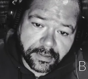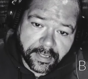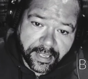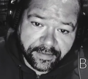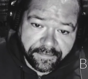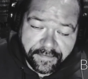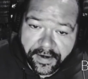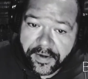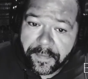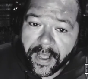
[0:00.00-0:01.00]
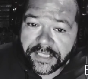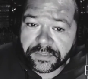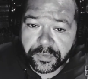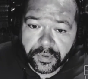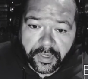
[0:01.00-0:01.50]
It's very
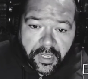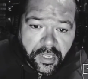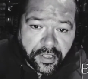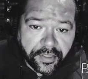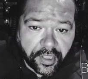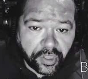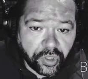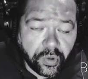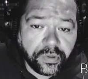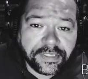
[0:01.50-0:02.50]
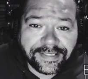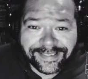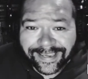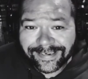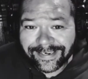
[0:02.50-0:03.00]
possible that you
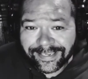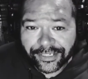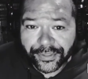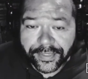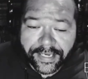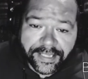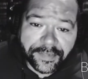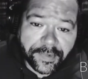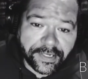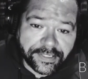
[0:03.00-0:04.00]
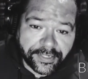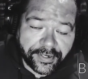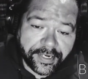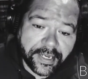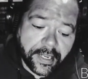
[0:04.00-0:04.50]
sustained an injury in the
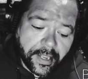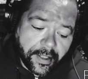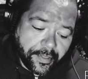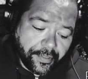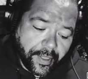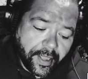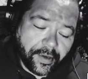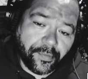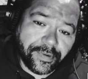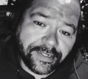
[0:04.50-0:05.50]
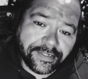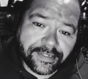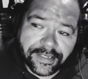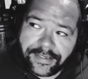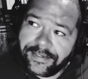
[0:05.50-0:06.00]
military that
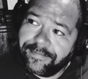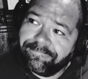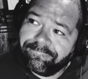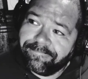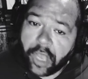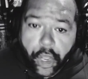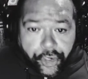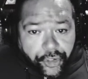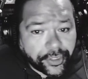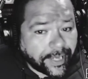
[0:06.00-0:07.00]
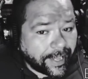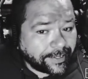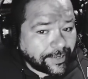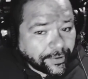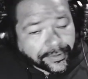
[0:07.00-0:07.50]
was
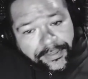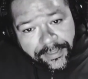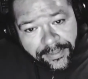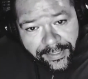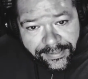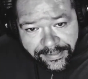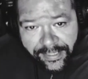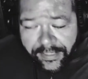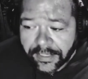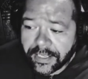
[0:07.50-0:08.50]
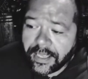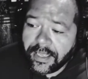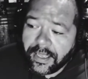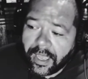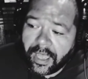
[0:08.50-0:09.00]
underdiagnosed, let's say.
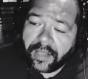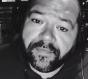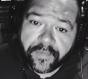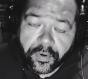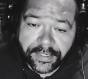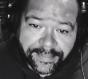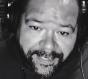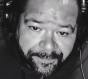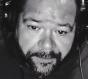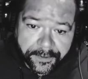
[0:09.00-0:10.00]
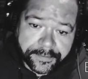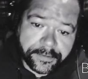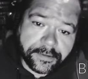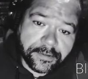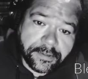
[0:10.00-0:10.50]
For example,
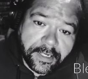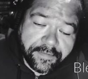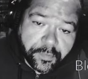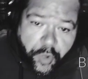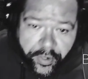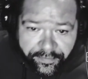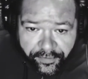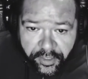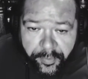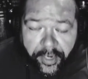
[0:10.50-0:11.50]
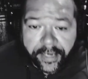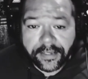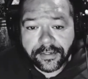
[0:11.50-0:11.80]
I have a broken vertebrae